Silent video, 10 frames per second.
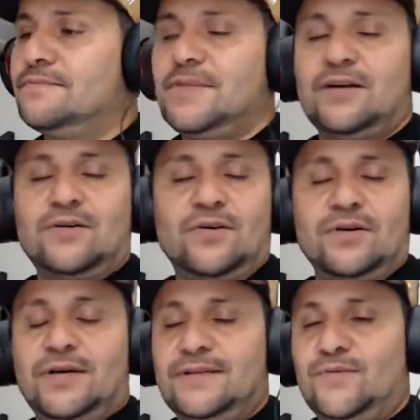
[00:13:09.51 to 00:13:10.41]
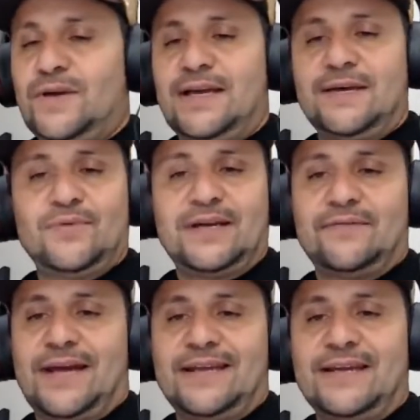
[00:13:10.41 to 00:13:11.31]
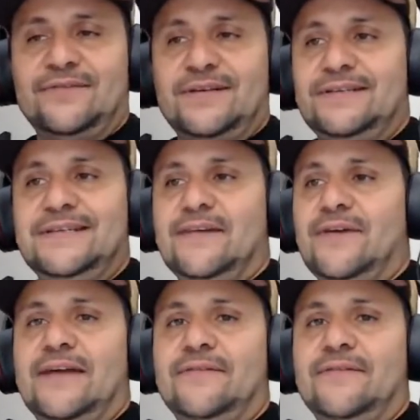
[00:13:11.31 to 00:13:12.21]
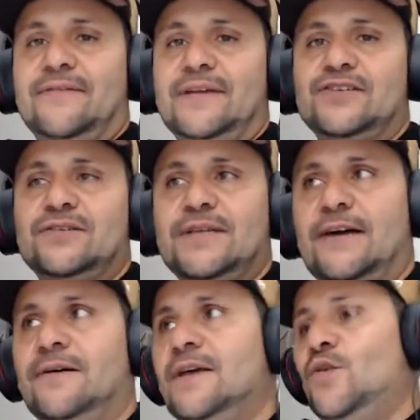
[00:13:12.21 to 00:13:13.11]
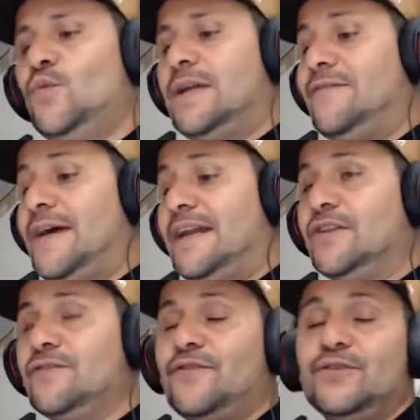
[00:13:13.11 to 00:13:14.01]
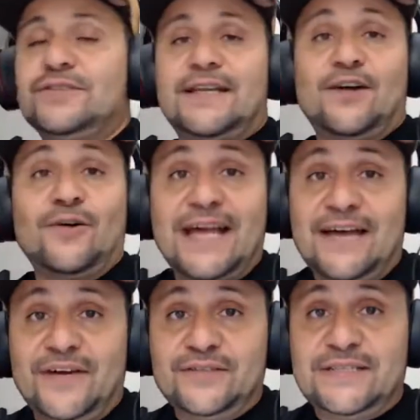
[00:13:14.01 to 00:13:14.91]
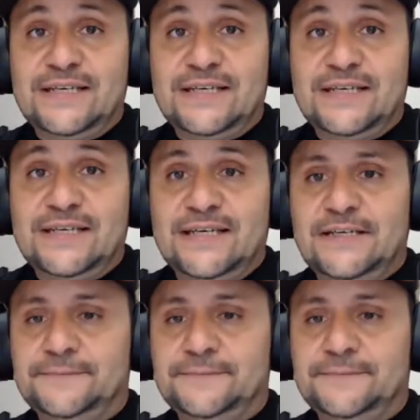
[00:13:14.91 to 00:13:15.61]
going on the web, whatever. I never have an issue. Now, when I've had other phones that don't have LTE,